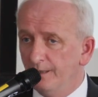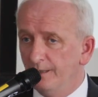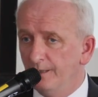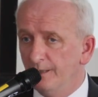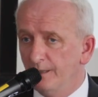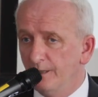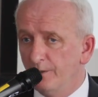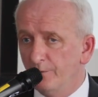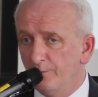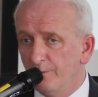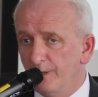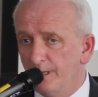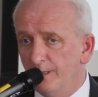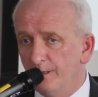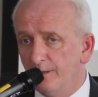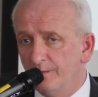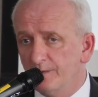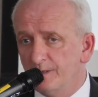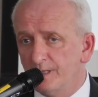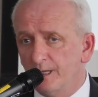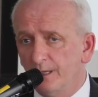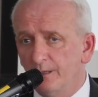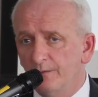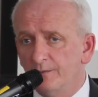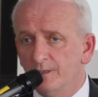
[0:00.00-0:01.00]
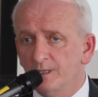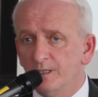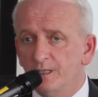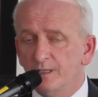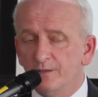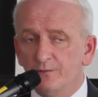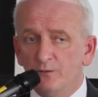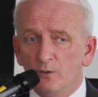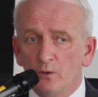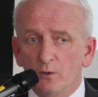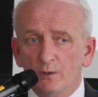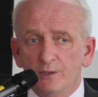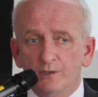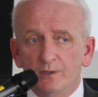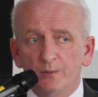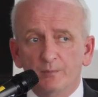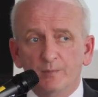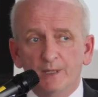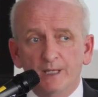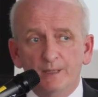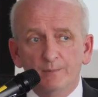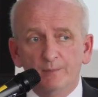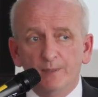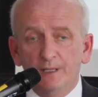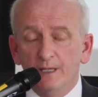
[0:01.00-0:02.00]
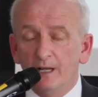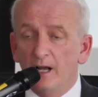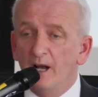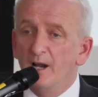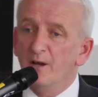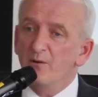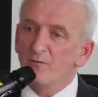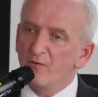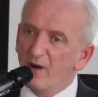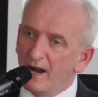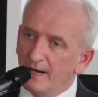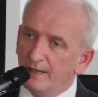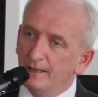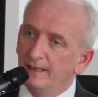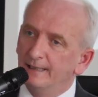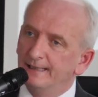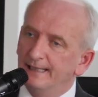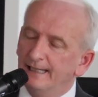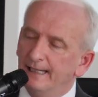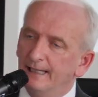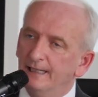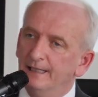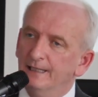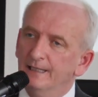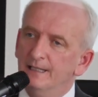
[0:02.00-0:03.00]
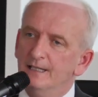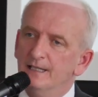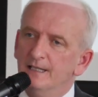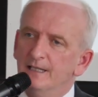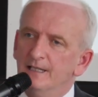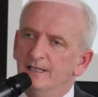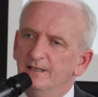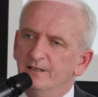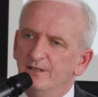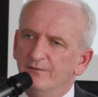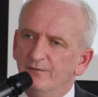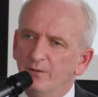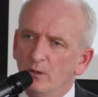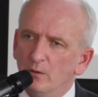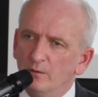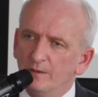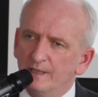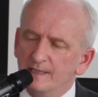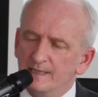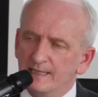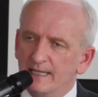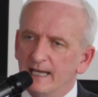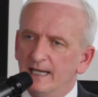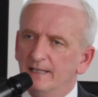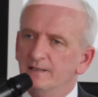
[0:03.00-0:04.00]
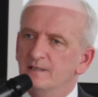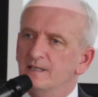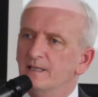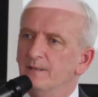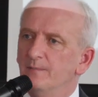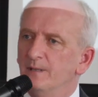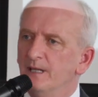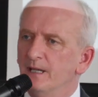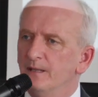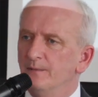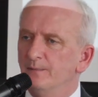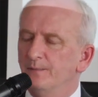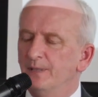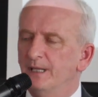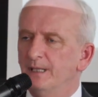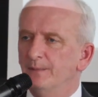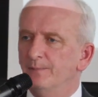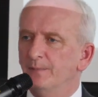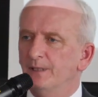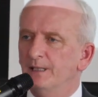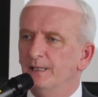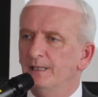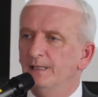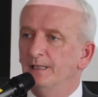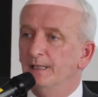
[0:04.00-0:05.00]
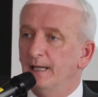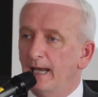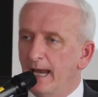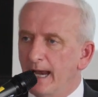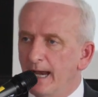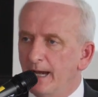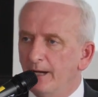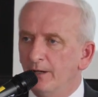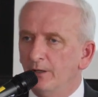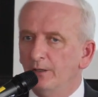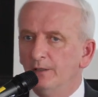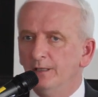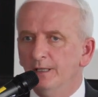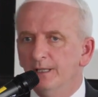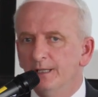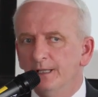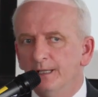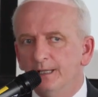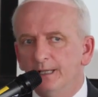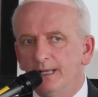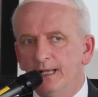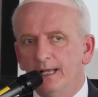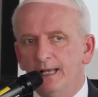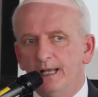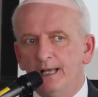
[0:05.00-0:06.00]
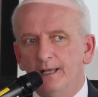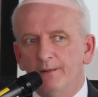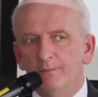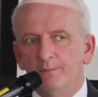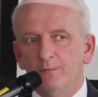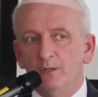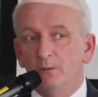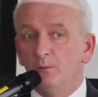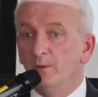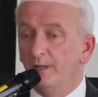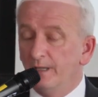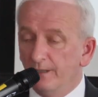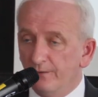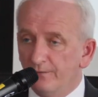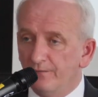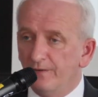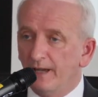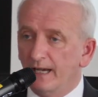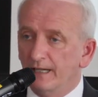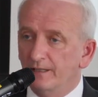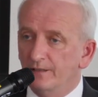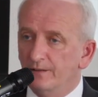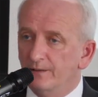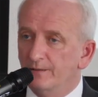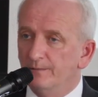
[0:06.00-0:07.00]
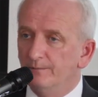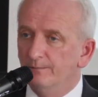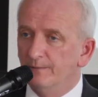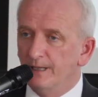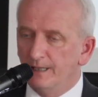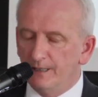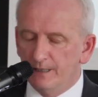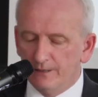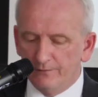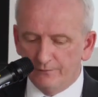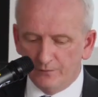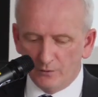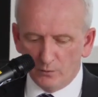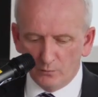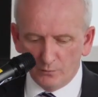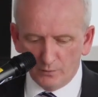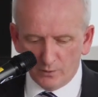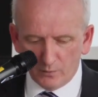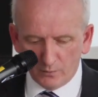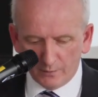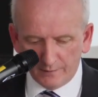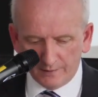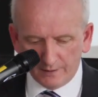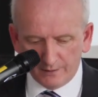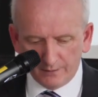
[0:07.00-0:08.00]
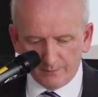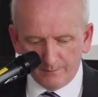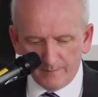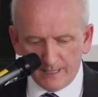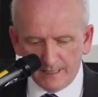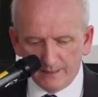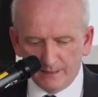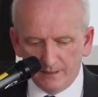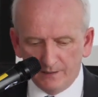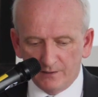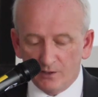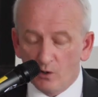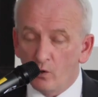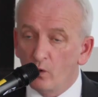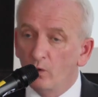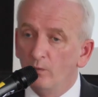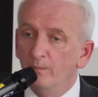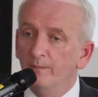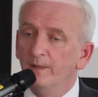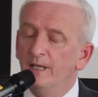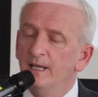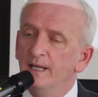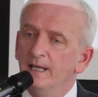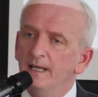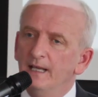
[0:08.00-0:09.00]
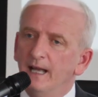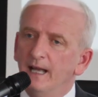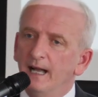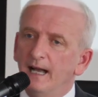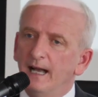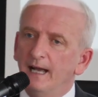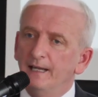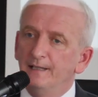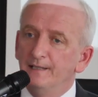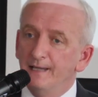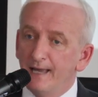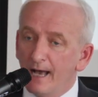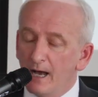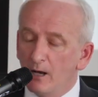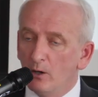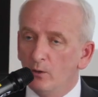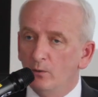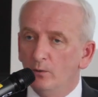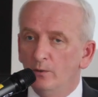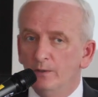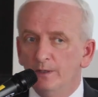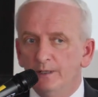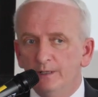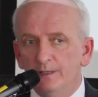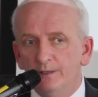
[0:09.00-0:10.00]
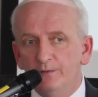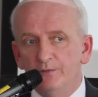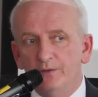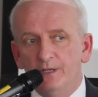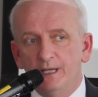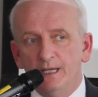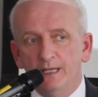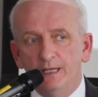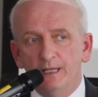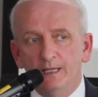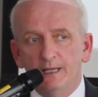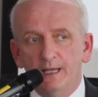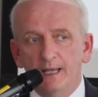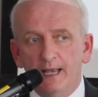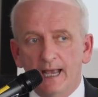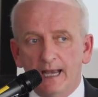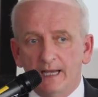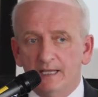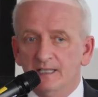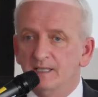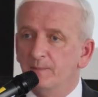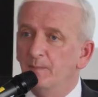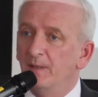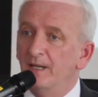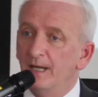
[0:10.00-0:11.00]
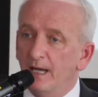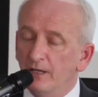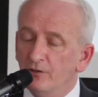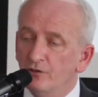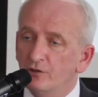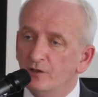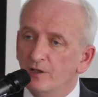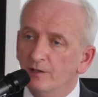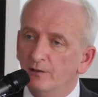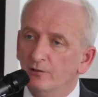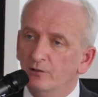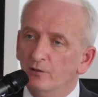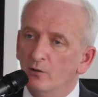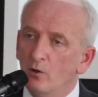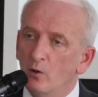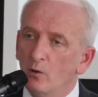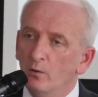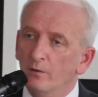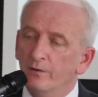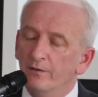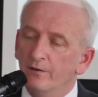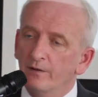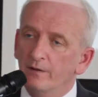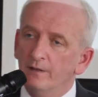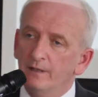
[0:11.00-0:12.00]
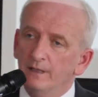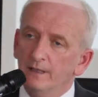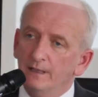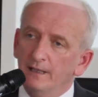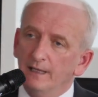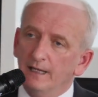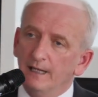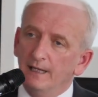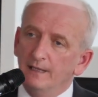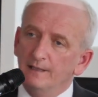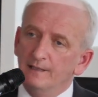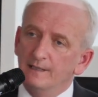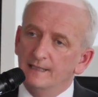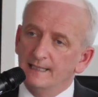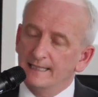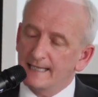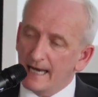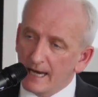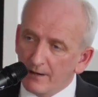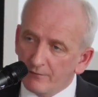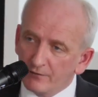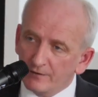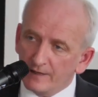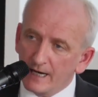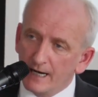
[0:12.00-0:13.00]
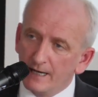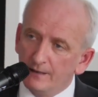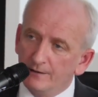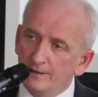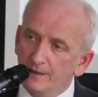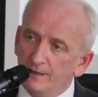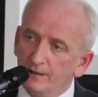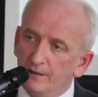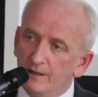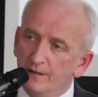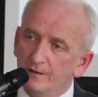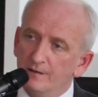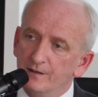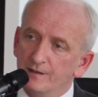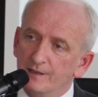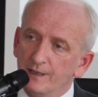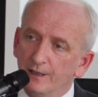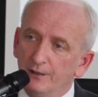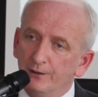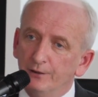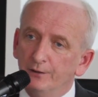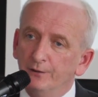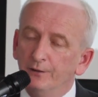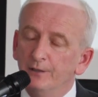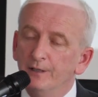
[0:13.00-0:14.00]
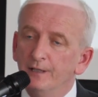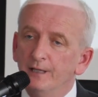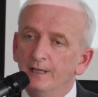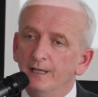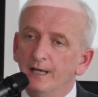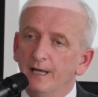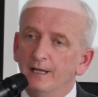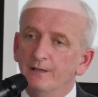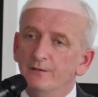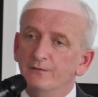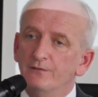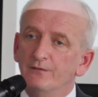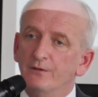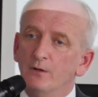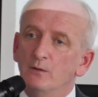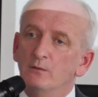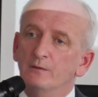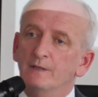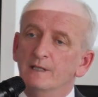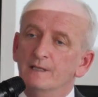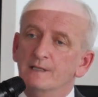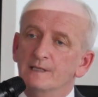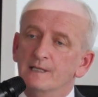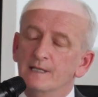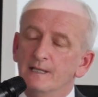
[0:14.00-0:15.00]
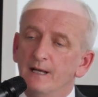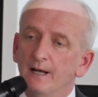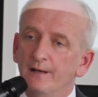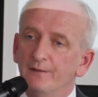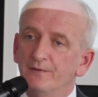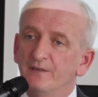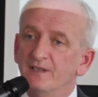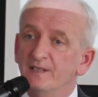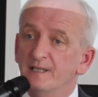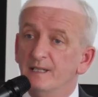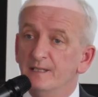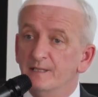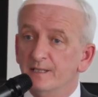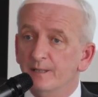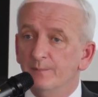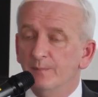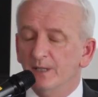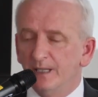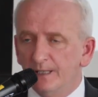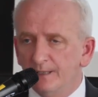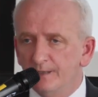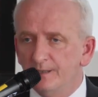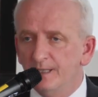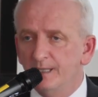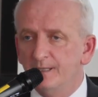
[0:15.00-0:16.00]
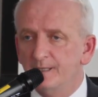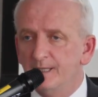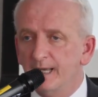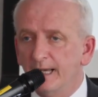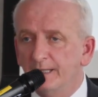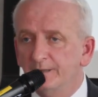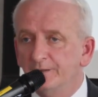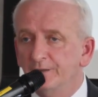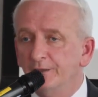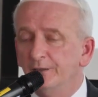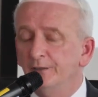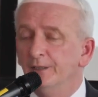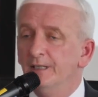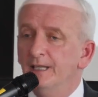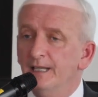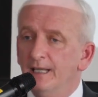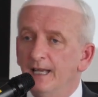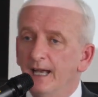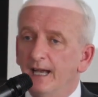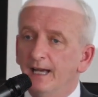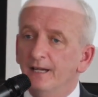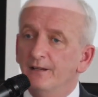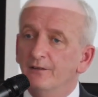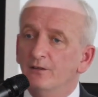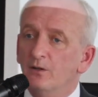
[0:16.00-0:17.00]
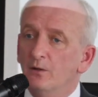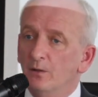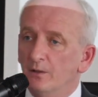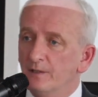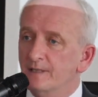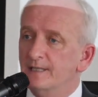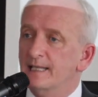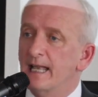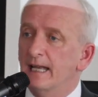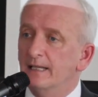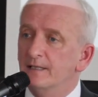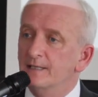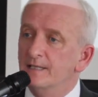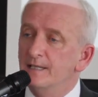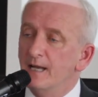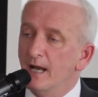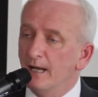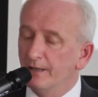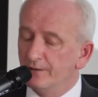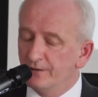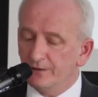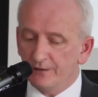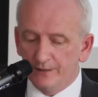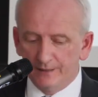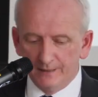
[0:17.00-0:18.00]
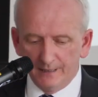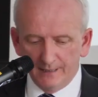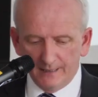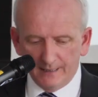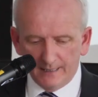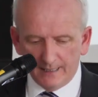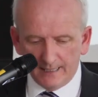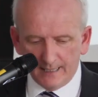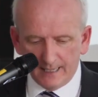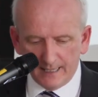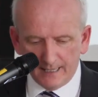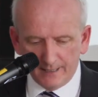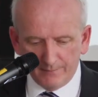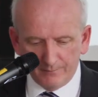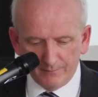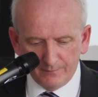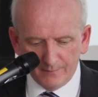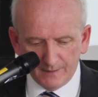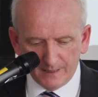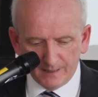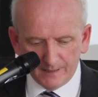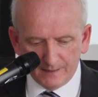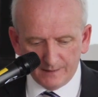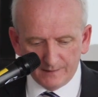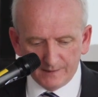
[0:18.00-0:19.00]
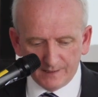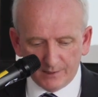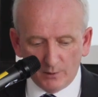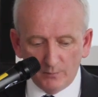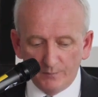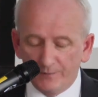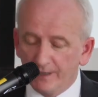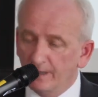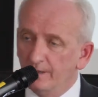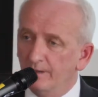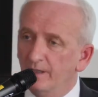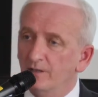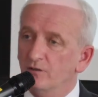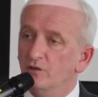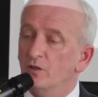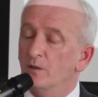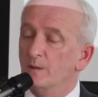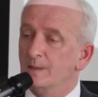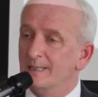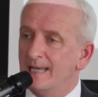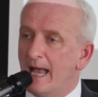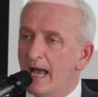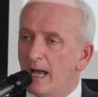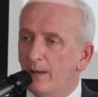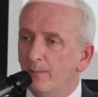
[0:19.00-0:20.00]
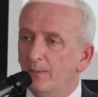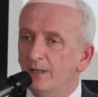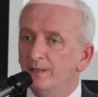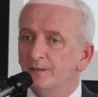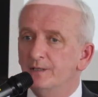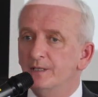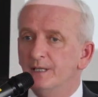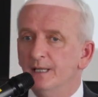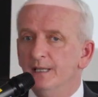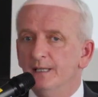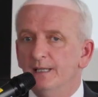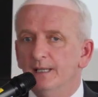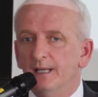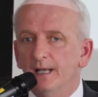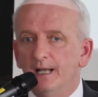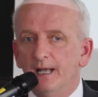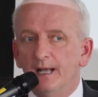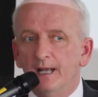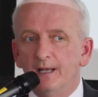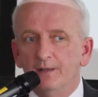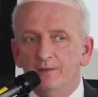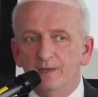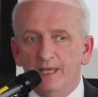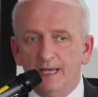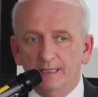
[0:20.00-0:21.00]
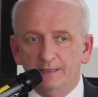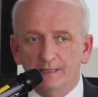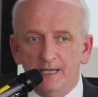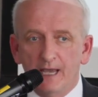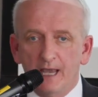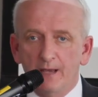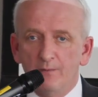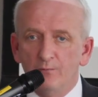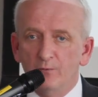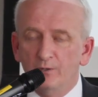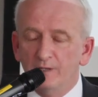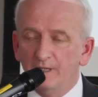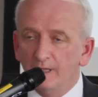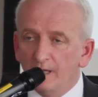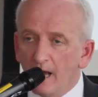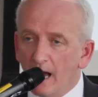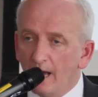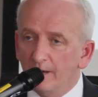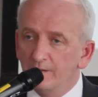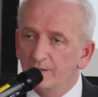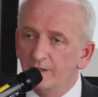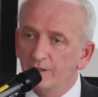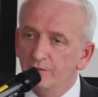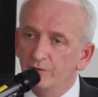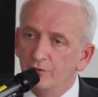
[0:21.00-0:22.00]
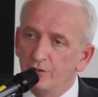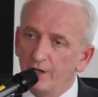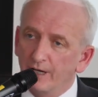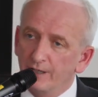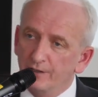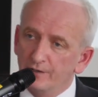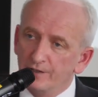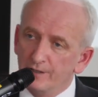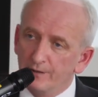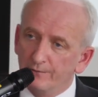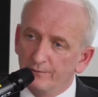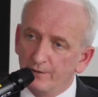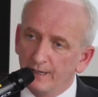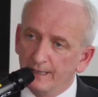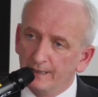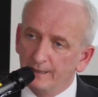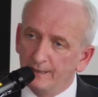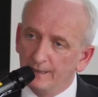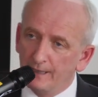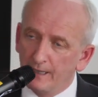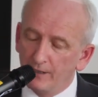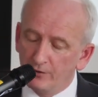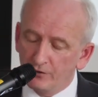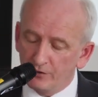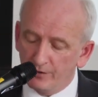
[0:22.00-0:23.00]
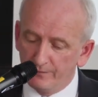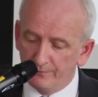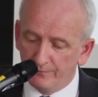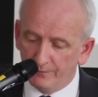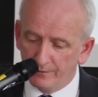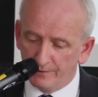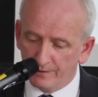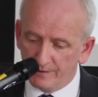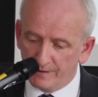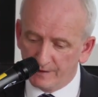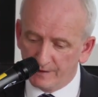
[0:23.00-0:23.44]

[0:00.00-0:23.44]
the arena of services for older people. Ironically, the focus tends to be on people in care, when in fact, many of you know there are many at home. And now the exponential growth in safeguarding concern and focus on the disability sector. And of course, that's not something that just happened. That came with the concentration of regulation for the